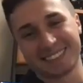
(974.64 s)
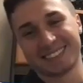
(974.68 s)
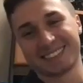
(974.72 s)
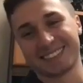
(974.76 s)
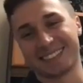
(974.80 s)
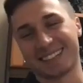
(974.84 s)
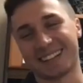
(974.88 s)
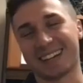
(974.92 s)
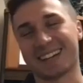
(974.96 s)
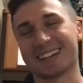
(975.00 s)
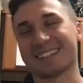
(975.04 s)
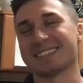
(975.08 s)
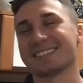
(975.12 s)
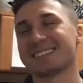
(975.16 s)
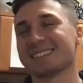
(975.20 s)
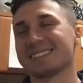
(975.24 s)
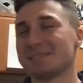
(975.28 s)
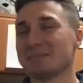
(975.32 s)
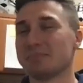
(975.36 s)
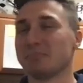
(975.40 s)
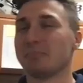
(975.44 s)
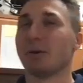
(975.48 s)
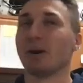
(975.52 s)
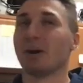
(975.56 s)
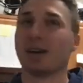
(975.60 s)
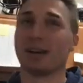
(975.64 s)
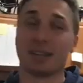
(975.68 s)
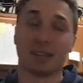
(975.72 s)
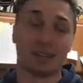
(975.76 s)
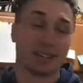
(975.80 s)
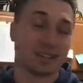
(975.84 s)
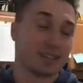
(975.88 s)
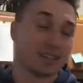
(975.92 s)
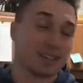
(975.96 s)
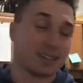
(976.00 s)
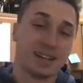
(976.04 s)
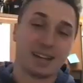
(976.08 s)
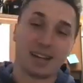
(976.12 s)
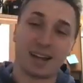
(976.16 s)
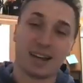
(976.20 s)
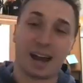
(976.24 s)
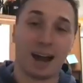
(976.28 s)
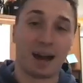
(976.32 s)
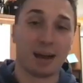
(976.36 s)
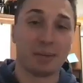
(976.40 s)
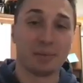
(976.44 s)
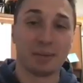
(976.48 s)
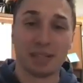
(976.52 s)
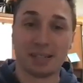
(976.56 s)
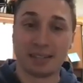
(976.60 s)
yeah. But
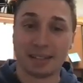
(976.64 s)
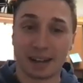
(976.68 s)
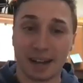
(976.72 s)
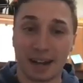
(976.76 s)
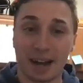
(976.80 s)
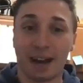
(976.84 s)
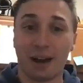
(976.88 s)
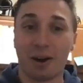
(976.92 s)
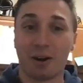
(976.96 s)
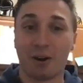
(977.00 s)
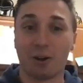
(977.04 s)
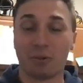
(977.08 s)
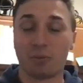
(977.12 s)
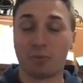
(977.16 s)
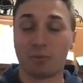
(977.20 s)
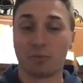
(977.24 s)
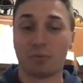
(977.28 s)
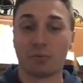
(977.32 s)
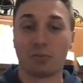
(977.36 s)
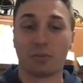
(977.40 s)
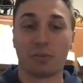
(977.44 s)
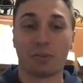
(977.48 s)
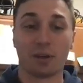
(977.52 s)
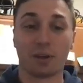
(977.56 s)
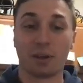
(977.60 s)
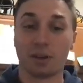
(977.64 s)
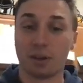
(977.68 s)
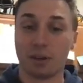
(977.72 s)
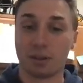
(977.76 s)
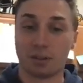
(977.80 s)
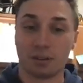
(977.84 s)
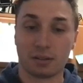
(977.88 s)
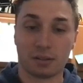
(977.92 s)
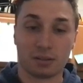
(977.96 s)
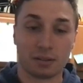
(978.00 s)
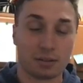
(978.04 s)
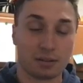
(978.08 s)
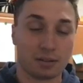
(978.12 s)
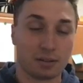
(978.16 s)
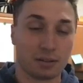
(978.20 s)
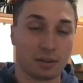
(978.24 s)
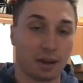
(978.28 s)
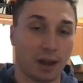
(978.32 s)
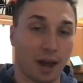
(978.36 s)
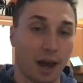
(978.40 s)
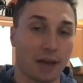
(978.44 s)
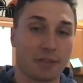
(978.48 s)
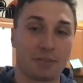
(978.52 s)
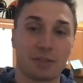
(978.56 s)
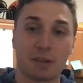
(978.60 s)
I mean, now
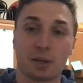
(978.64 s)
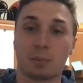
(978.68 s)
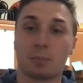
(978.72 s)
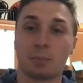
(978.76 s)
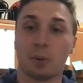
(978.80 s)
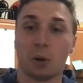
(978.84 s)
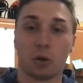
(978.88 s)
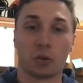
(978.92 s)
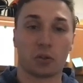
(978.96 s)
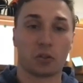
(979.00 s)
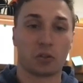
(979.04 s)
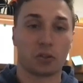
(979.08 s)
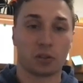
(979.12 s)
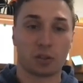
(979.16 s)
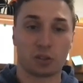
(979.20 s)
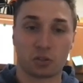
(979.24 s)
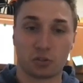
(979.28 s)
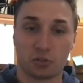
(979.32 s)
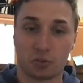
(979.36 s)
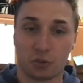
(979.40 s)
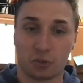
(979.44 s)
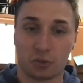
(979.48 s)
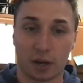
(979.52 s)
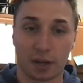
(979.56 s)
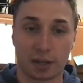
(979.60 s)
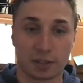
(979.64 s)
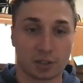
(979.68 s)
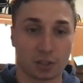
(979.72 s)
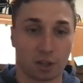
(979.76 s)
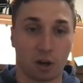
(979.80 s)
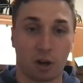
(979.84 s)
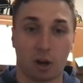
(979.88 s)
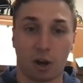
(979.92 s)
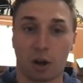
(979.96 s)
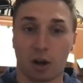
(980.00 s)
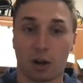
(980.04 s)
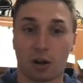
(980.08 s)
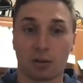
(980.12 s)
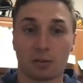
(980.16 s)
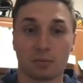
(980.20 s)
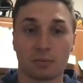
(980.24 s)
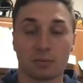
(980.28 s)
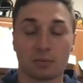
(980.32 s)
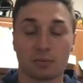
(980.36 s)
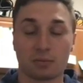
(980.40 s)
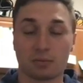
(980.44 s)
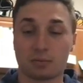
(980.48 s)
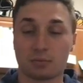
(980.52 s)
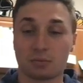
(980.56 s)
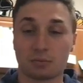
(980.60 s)
I think both of these fights are
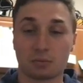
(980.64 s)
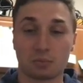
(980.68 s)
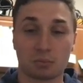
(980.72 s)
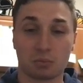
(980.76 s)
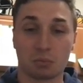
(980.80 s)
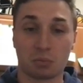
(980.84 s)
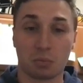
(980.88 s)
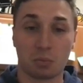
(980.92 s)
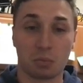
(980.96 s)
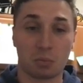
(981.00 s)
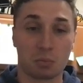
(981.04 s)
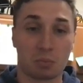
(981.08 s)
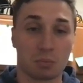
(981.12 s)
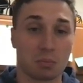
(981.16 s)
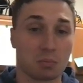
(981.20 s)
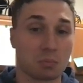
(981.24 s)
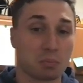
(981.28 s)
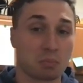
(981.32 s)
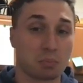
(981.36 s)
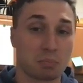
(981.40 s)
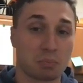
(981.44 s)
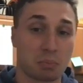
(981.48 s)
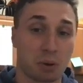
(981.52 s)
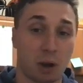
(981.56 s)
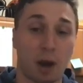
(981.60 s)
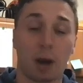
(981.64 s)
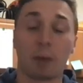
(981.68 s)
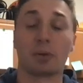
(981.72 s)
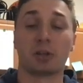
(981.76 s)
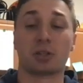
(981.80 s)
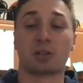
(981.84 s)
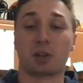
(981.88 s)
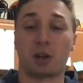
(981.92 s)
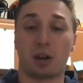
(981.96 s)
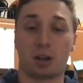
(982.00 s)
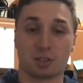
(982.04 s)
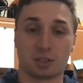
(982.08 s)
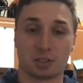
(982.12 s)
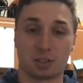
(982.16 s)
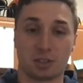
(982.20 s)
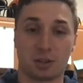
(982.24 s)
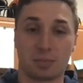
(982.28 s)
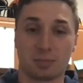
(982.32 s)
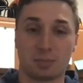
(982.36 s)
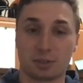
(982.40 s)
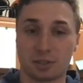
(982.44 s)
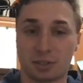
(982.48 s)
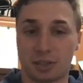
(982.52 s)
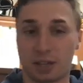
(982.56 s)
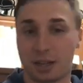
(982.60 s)
probably toss
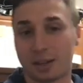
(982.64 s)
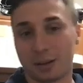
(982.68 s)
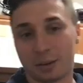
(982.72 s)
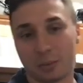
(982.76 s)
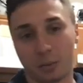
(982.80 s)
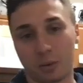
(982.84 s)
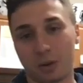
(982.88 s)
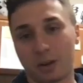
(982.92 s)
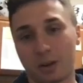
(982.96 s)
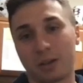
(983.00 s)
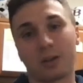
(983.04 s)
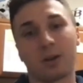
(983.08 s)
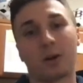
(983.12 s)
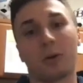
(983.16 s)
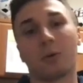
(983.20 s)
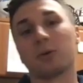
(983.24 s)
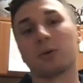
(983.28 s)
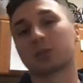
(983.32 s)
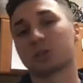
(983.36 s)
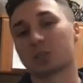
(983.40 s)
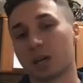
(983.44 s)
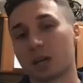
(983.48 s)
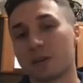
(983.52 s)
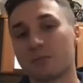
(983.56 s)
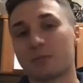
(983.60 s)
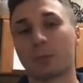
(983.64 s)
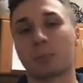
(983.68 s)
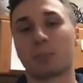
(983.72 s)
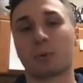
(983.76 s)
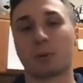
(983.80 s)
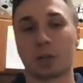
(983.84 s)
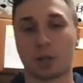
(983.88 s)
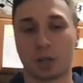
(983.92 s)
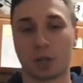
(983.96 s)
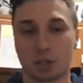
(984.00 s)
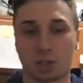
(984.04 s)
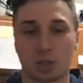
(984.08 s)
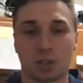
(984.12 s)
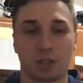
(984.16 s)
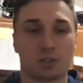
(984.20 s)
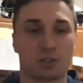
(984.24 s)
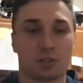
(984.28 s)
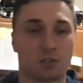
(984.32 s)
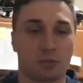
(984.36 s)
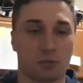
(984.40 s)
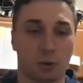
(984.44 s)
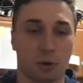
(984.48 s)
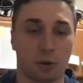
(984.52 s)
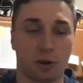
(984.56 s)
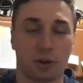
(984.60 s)
ups, and we'll save the predictions
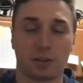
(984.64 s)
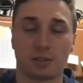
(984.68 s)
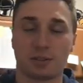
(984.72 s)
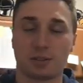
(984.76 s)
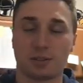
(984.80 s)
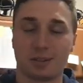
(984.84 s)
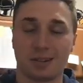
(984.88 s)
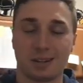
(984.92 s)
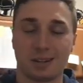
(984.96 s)
for